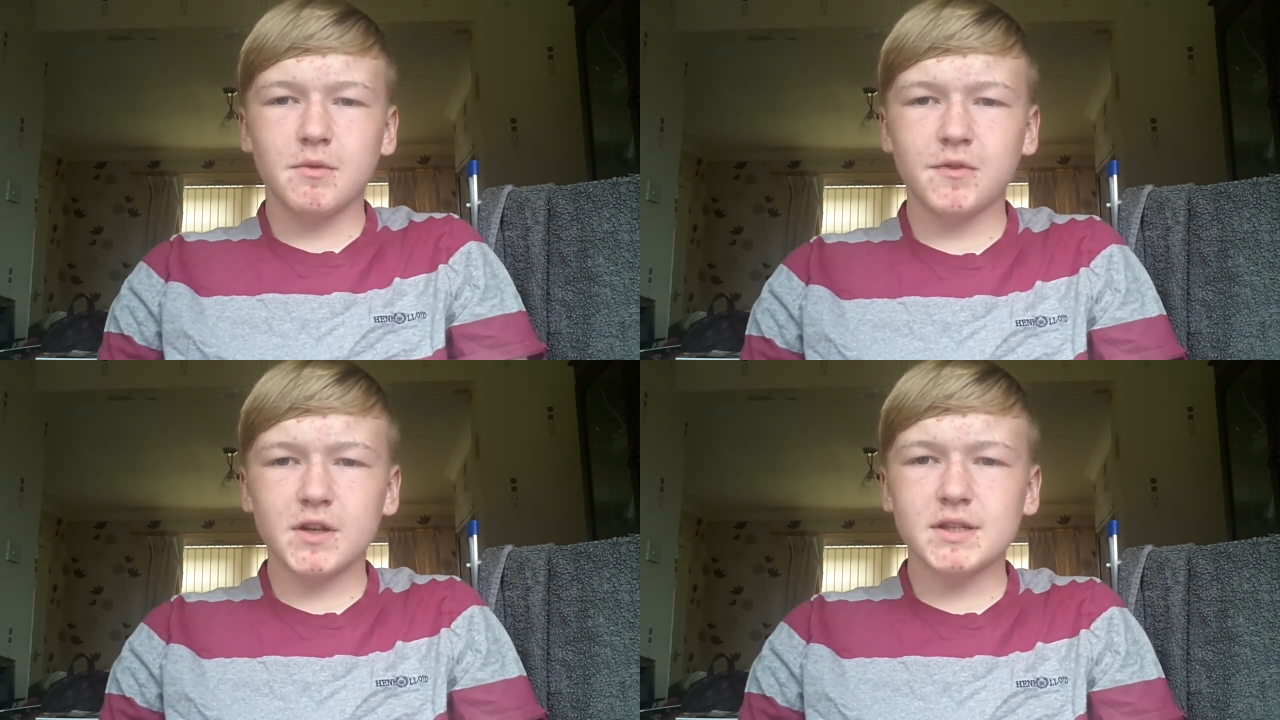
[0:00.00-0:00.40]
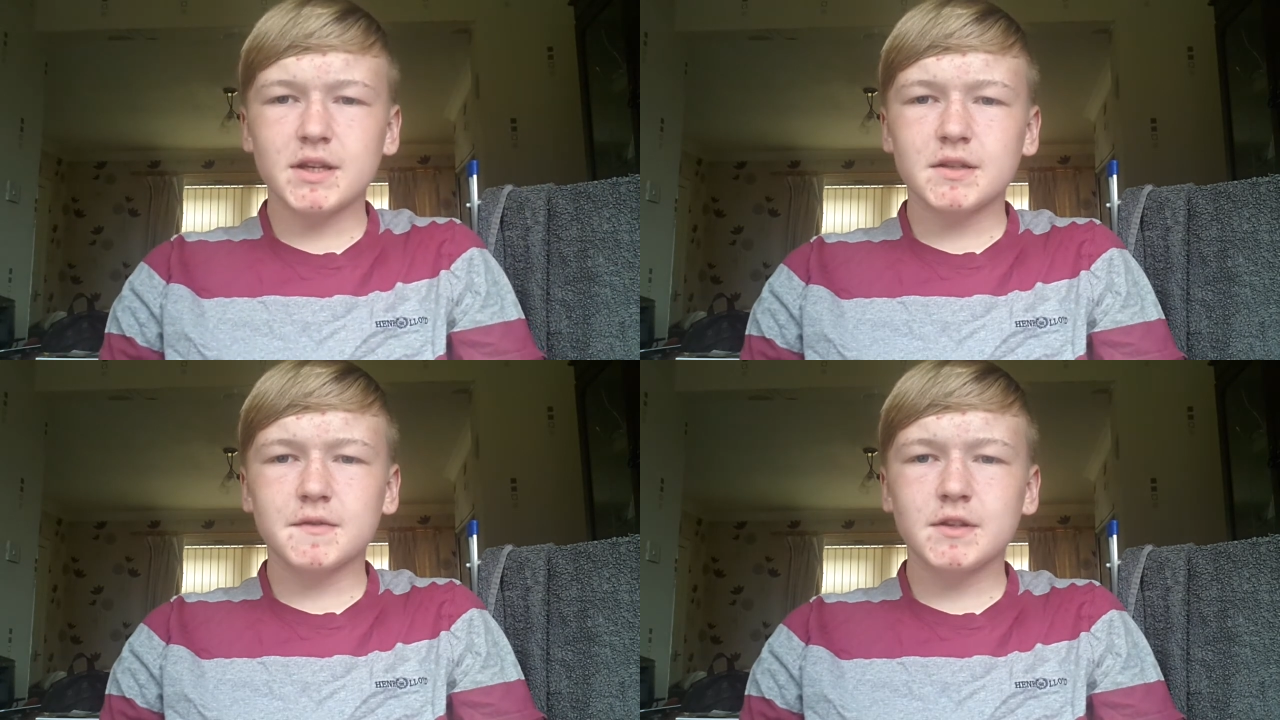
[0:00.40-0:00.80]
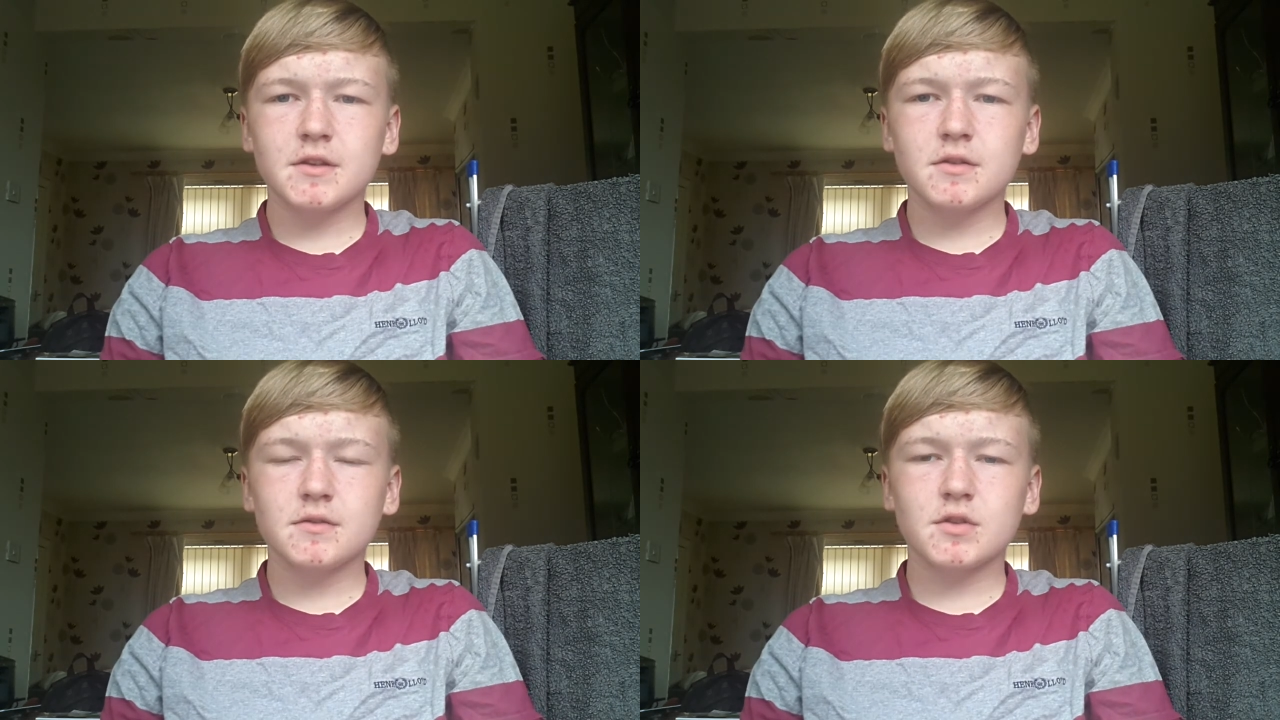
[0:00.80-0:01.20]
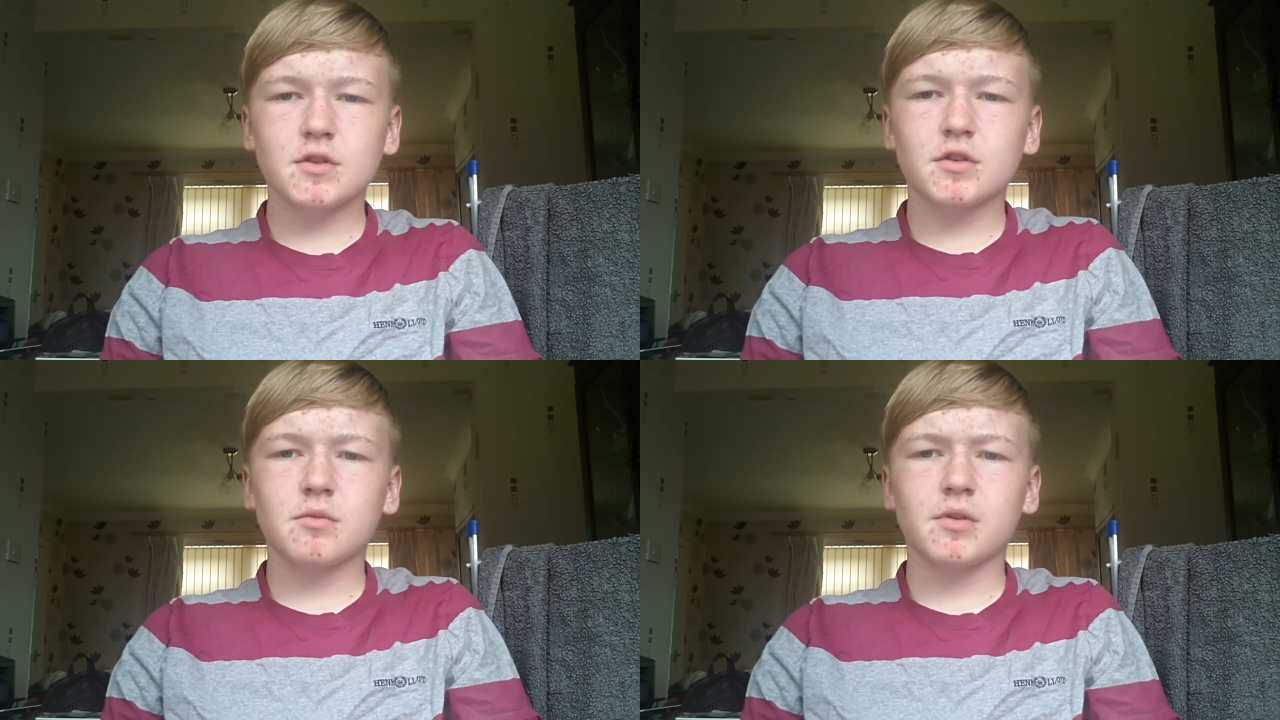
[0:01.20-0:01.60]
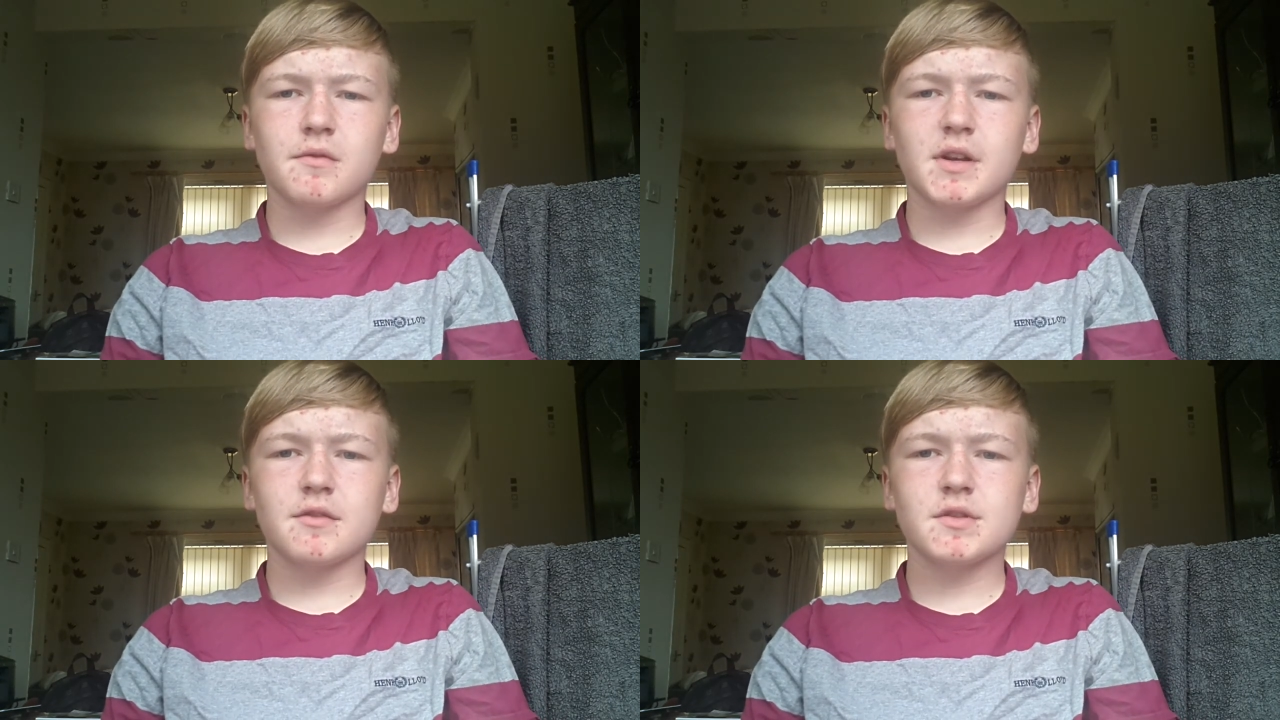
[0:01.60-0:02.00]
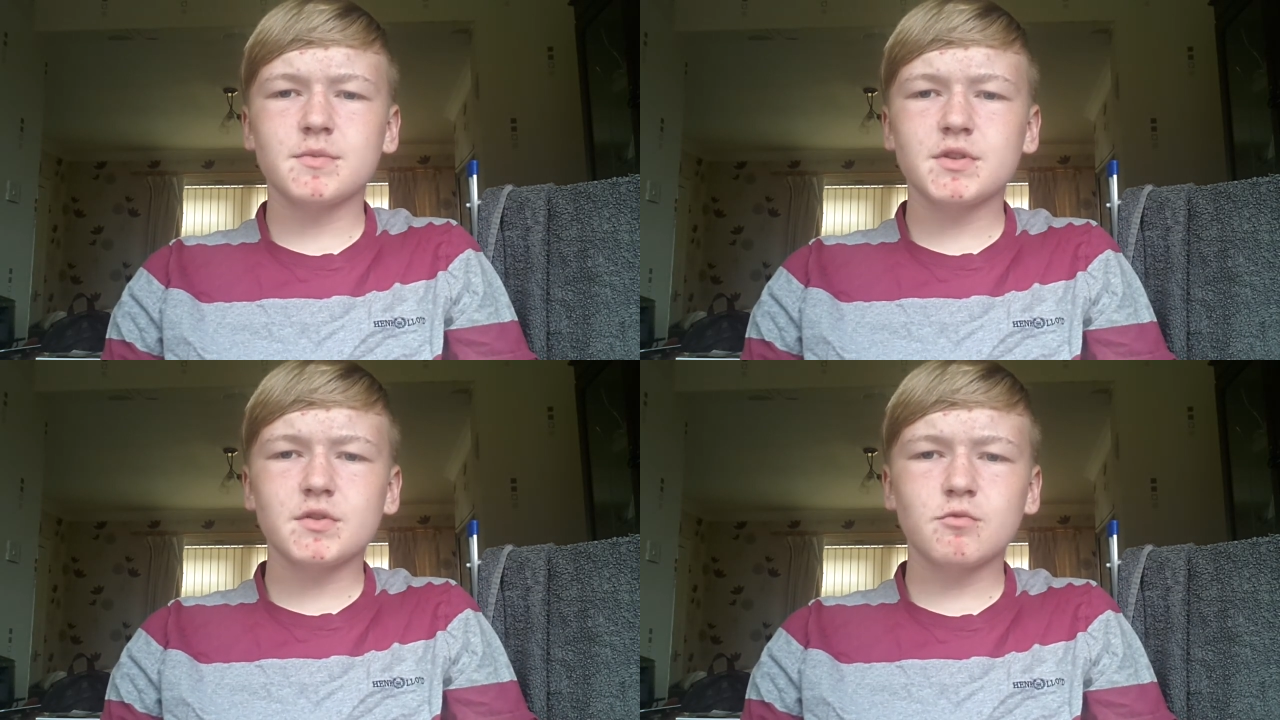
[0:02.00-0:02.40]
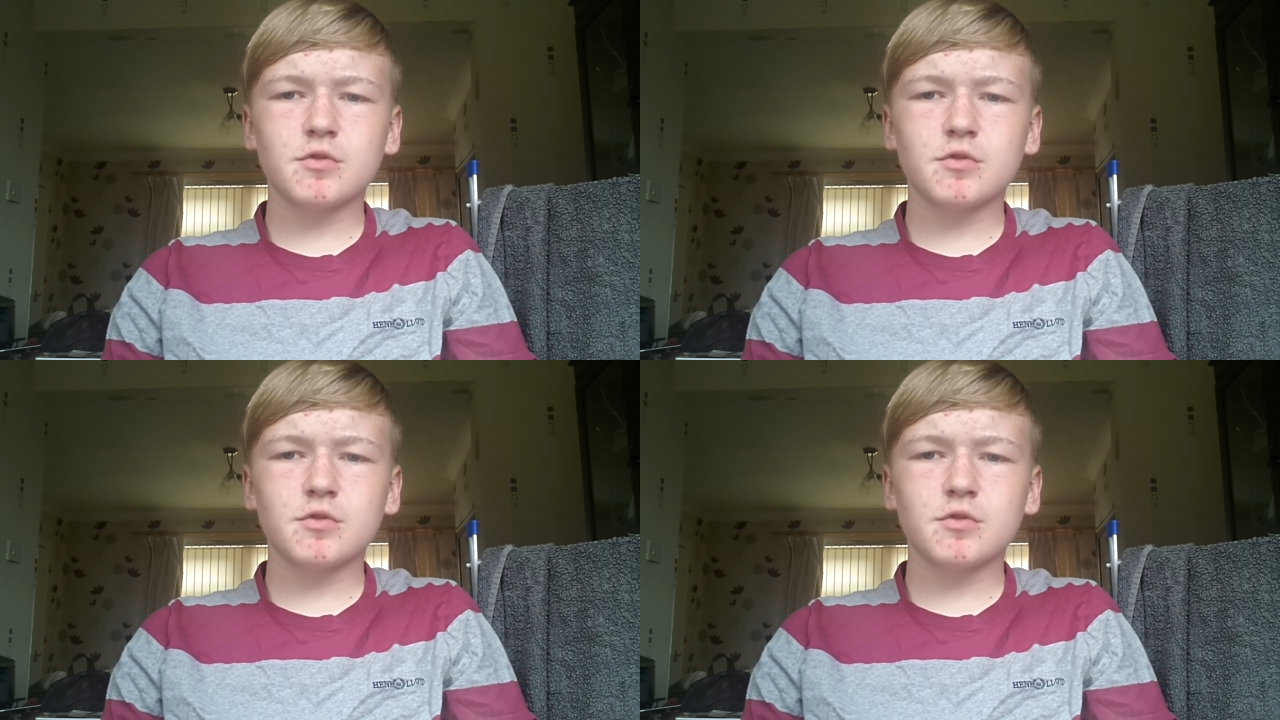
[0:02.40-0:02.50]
Before I start this video, I've just got a couple of announcements.